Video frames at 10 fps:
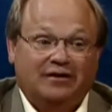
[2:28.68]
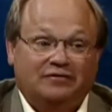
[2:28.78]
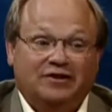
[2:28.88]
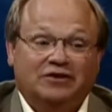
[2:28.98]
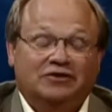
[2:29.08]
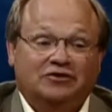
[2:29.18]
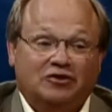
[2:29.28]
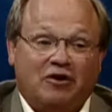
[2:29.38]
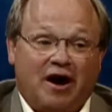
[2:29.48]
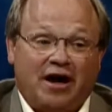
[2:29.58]
of
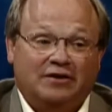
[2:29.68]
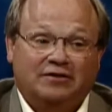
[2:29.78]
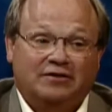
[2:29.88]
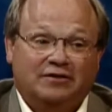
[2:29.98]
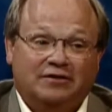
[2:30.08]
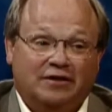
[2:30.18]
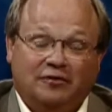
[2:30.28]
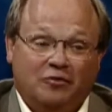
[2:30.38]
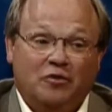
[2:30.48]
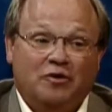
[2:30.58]
Jesus Christ
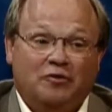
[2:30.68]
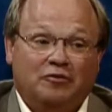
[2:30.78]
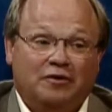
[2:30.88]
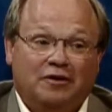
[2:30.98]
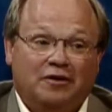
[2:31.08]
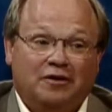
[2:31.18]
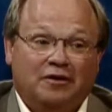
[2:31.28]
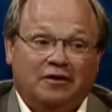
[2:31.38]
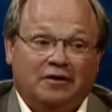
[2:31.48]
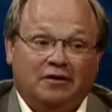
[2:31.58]
in the world,
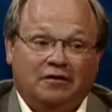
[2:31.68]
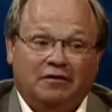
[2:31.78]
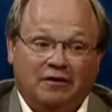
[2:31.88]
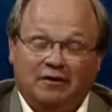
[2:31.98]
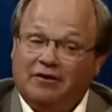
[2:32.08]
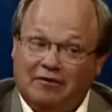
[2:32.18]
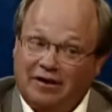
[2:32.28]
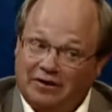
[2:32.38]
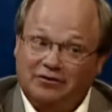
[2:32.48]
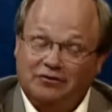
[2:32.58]
then there
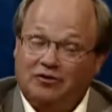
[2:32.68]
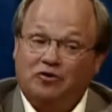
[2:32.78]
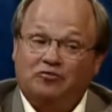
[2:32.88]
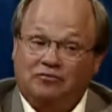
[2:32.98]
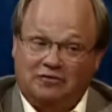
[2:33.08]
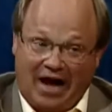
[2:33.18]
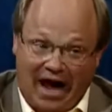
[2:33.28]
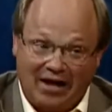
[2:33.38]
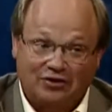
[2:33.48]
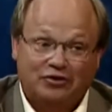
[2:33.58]
is no
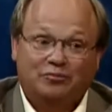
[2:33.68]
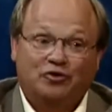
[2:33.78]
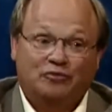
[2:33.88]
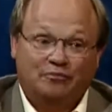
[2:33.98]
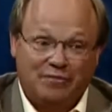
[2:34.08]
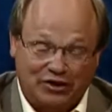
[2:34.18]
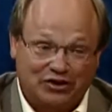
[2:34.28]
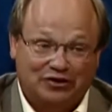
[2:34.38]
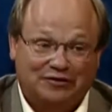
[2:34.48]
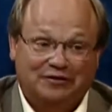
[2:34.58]
tangible
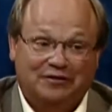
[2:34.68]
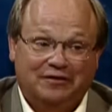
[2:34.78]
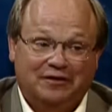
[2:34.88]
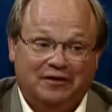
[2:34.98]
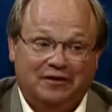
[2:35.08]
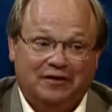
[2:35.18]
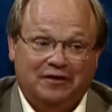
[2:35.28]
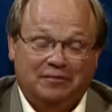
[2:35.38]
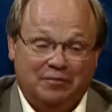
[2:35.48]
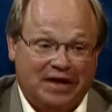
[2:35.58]
mission
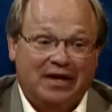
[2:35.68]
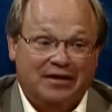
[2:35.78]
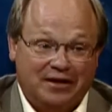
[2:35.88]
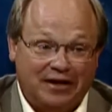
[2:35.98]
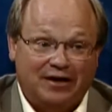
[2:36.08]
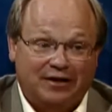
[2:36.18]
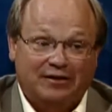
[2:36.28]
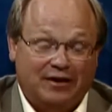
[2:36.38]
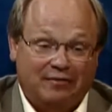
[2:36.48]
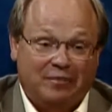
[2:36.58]
being
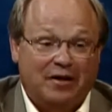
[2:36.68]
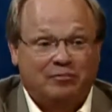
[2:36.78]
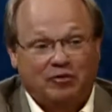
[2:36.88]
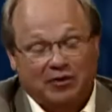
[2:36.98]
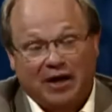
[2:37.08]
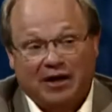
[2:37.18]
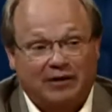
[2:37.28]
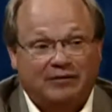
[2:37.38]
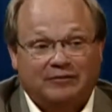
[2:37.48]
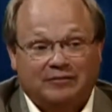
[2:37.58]
done that people
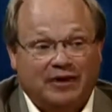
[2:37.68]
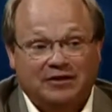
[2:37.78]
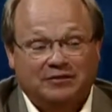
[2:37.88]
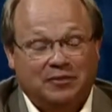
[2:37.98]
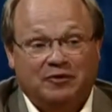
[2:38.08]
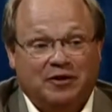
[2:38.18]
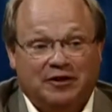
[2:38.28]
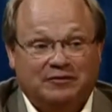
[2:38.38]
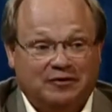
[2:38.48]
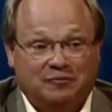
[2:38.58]
can
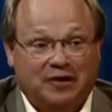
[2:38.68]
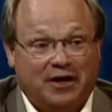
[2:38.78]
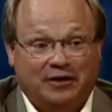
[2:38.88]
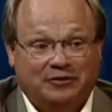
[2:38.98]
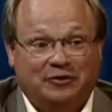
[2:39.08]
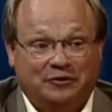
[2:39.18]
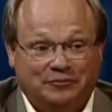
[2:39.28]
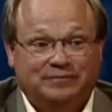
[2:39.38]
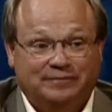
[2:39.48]
experience and relate to.